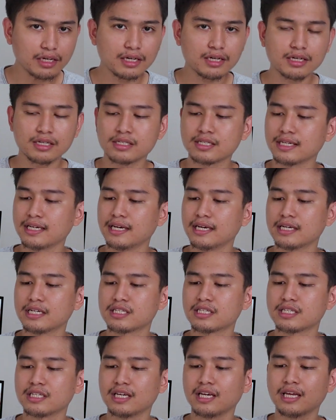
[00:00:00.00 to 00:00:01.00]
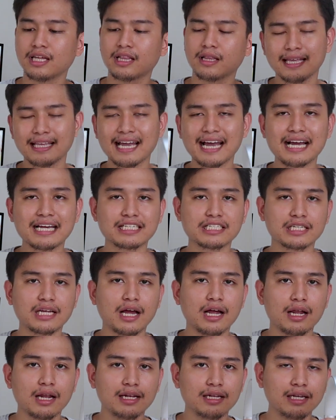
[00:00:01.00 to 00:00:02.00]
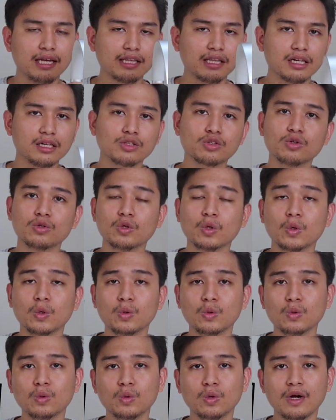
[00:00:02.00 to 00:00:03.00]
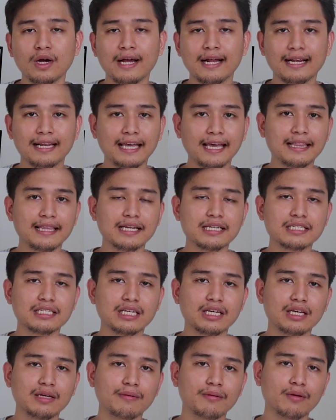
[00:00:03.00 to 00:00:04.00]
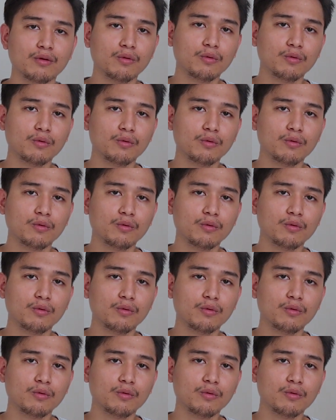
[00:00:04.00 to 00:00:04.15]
does is it has little to no latency,